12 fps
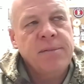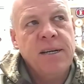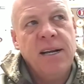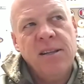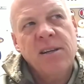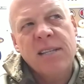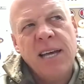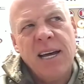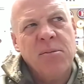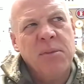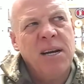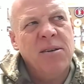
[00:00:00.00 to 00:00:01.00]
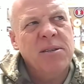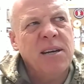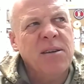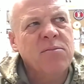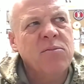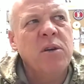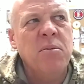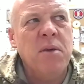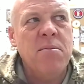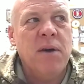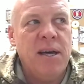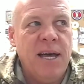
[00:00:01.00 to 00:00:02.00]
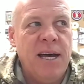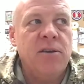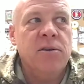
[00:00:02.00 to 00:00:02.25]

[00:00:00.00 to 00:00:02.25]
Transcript: And I looked at him and I was like, what do you mean by that?